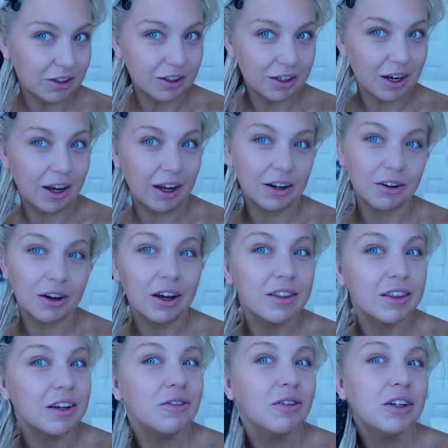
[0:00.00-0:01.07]
Like, I
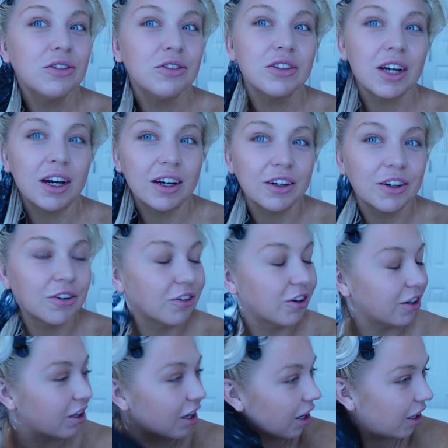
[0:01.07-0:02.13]
think when you're dyeing your
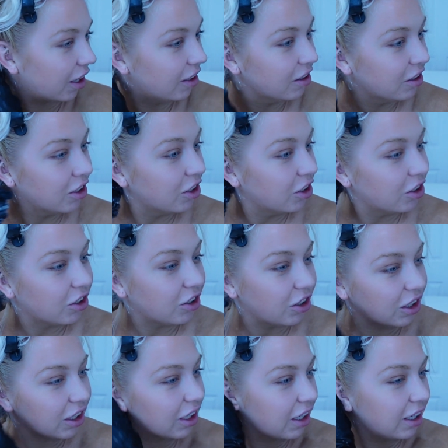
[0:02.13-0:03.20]
own hair,
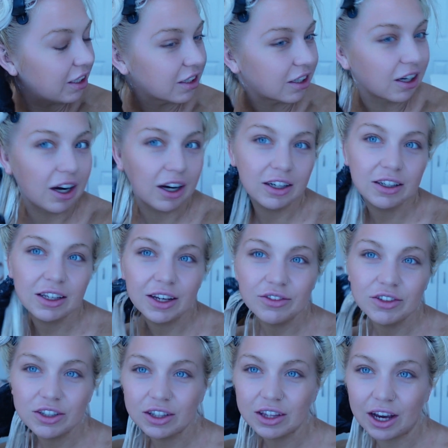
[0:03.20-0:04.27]
it kind of
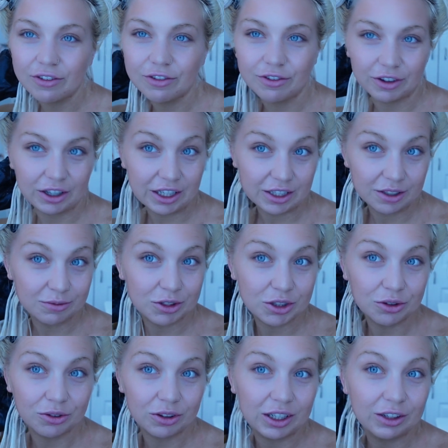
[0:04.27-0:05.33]
gives you that freedom
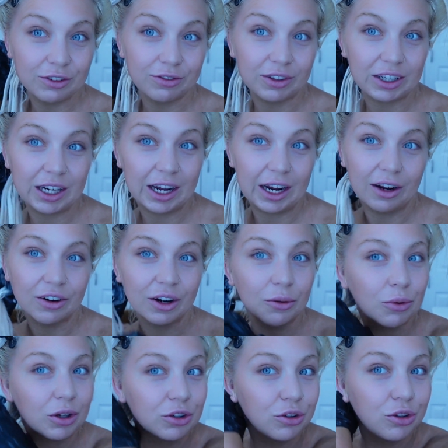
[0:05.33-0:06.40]
to really feel it out. Like
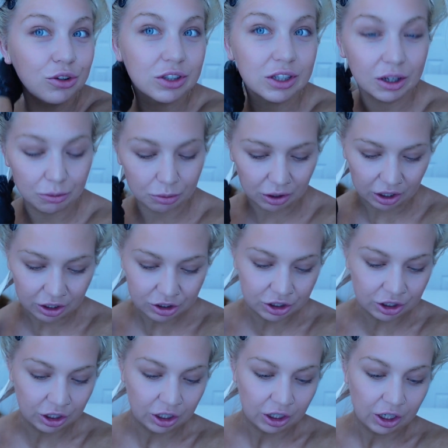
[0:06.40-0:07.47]
when you're using a brush,
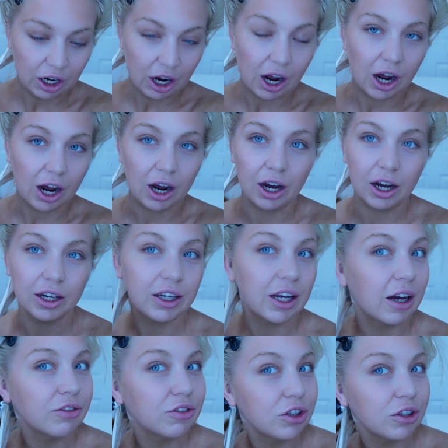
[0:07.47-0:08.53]
I
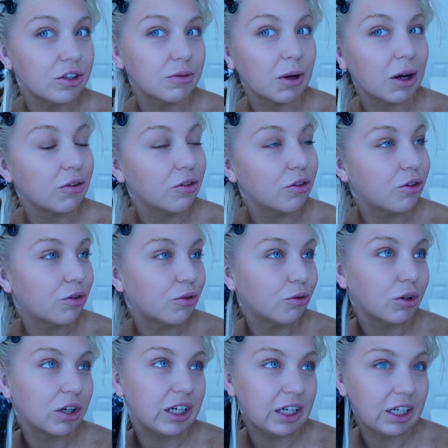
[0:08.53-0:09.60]
have to use about
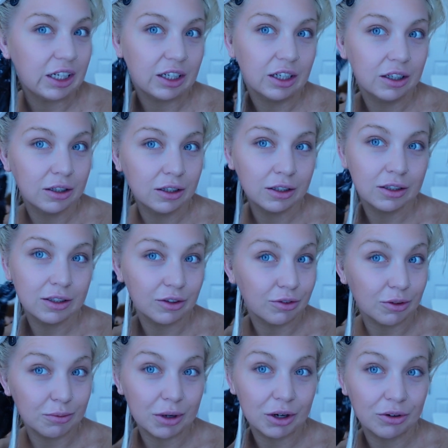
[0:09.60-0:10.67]
3
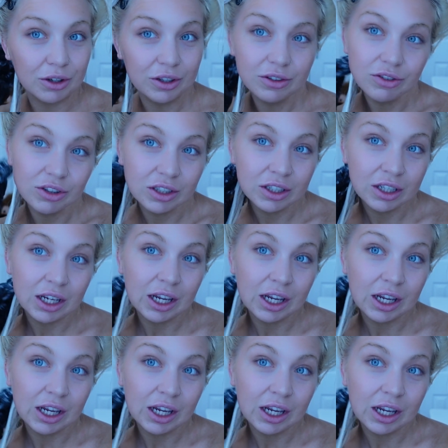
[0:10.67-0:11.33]
different mirrors